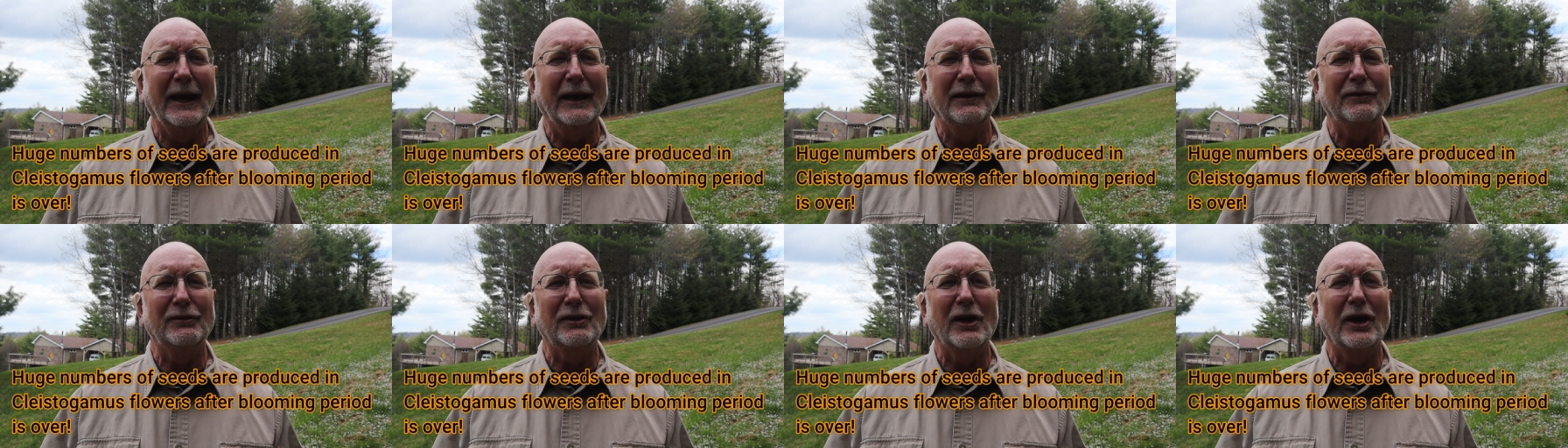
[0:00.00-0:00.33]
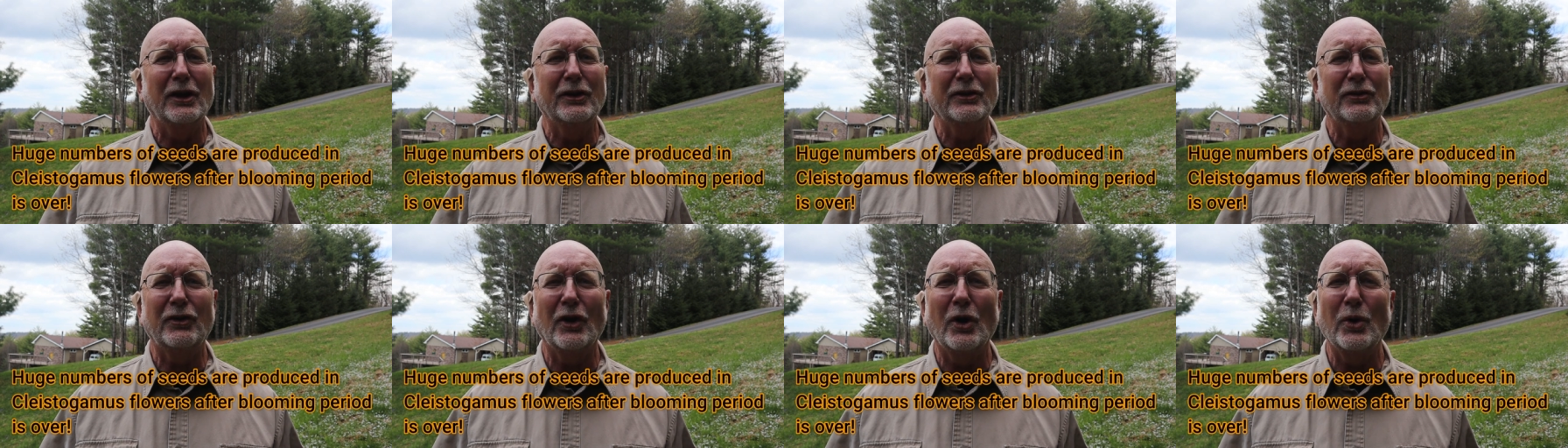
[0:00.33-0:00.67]
and
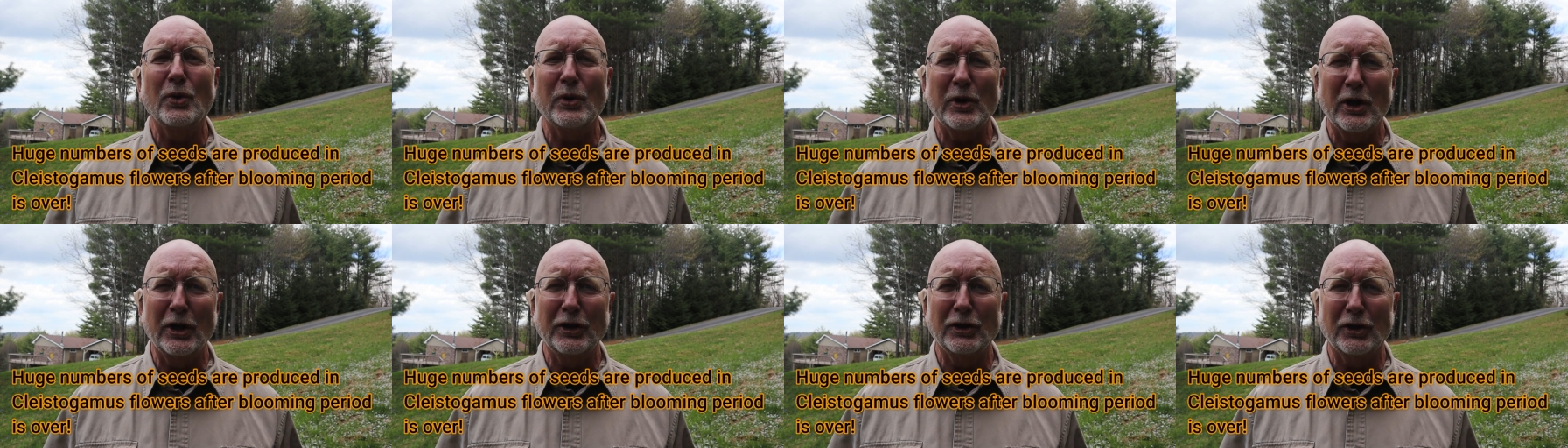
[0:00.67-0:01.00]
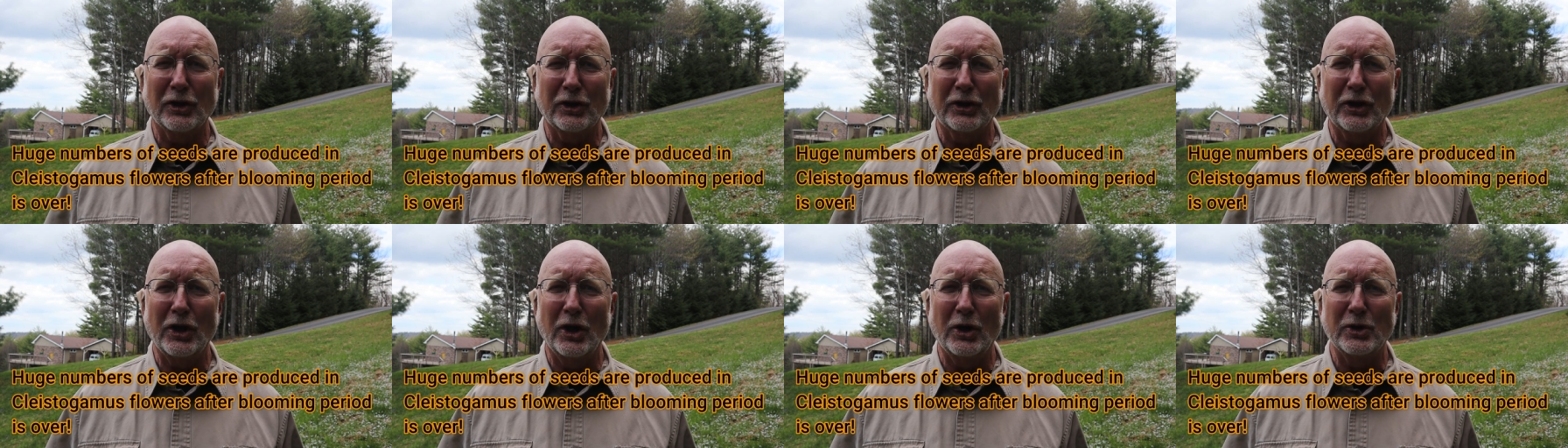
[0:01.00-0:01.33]
don't
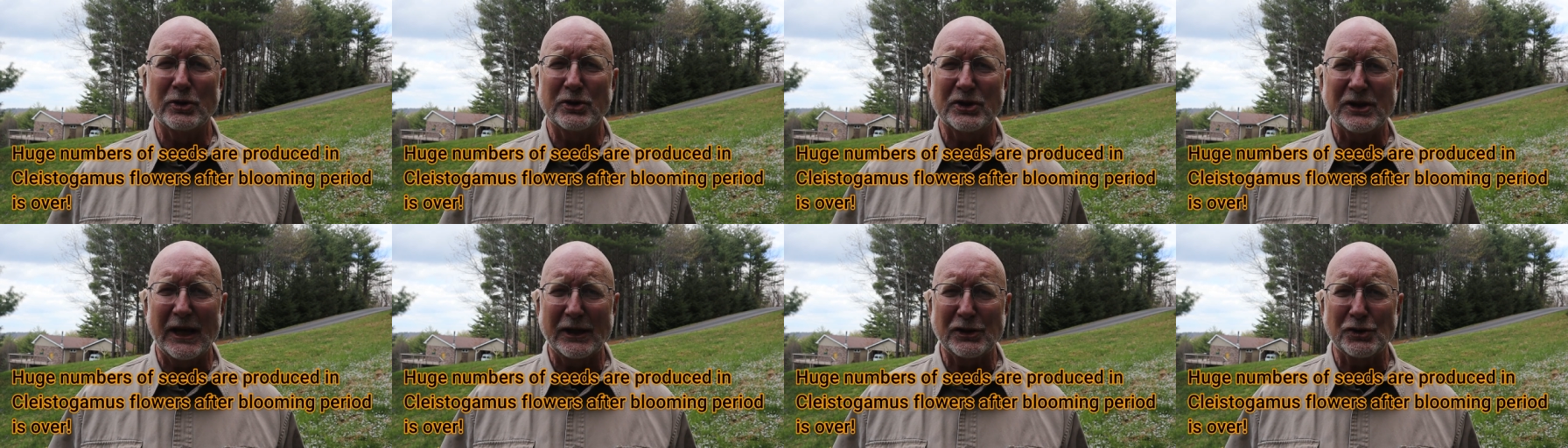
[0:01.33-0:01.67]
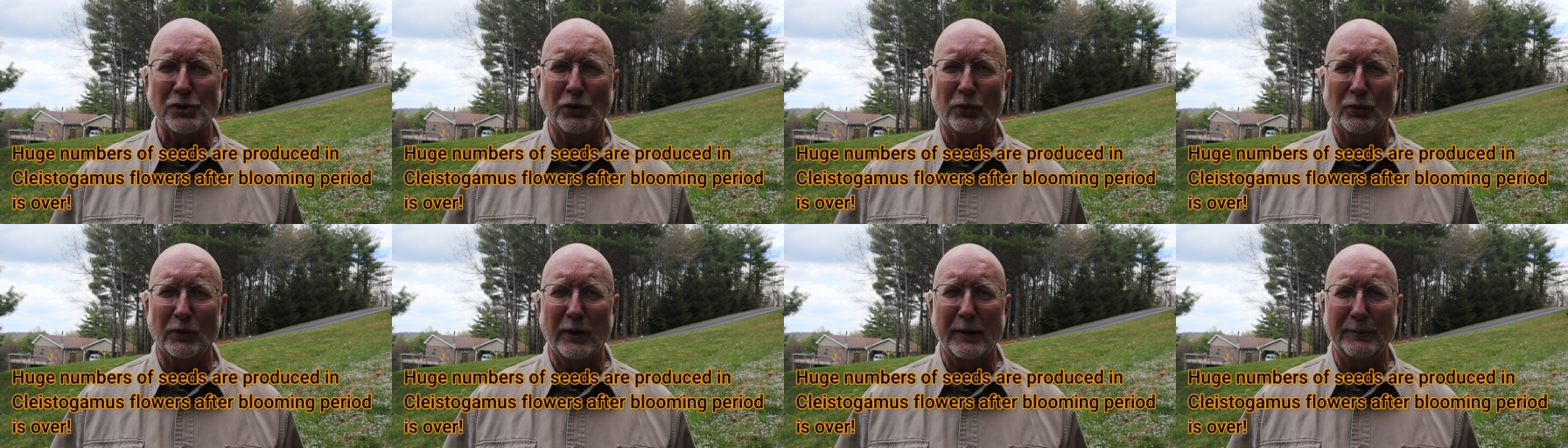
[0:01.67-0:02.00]
undergo
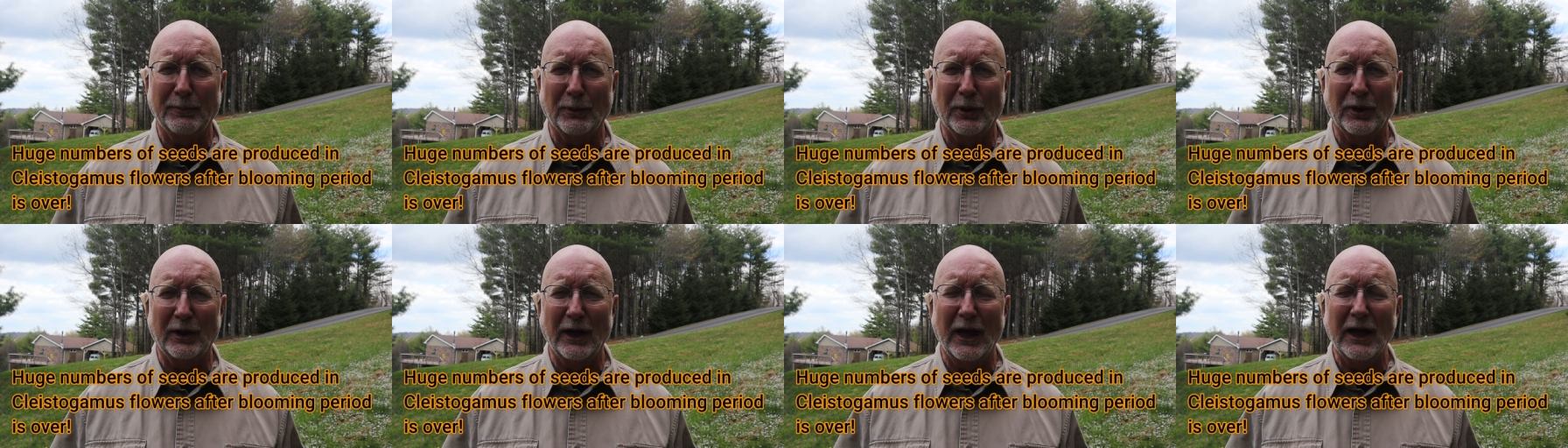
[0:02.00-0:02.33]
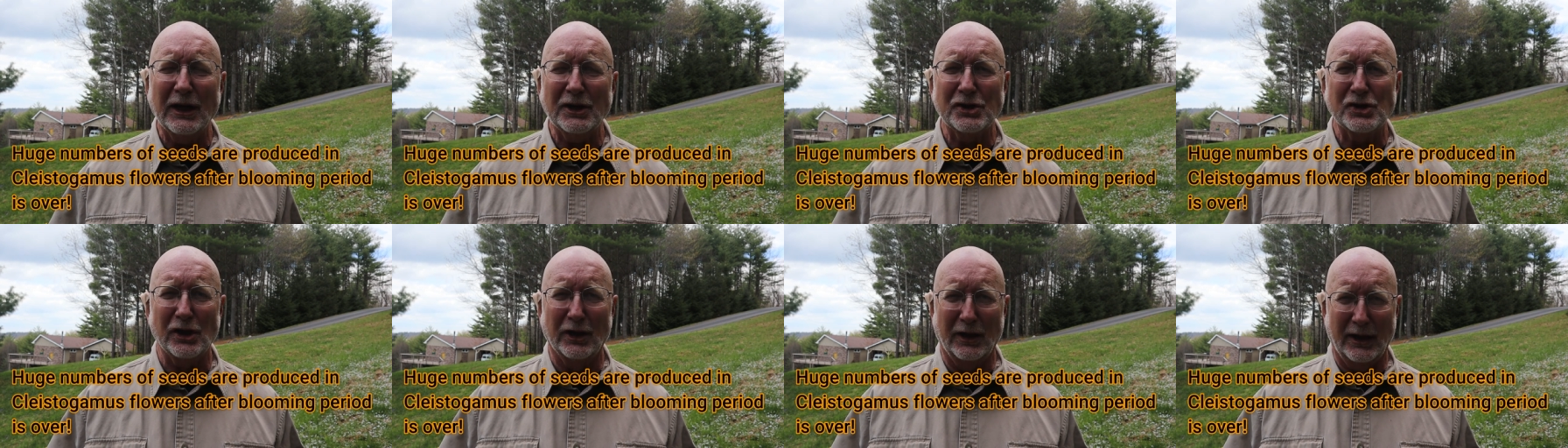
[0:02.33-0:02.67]
sexual
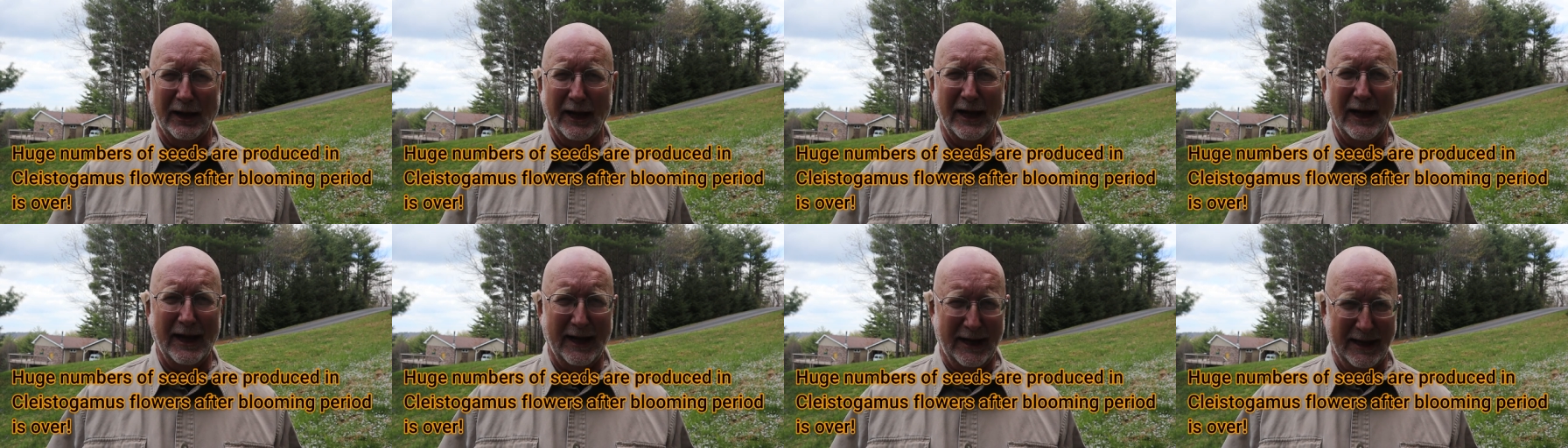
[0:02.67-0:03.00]
reproduction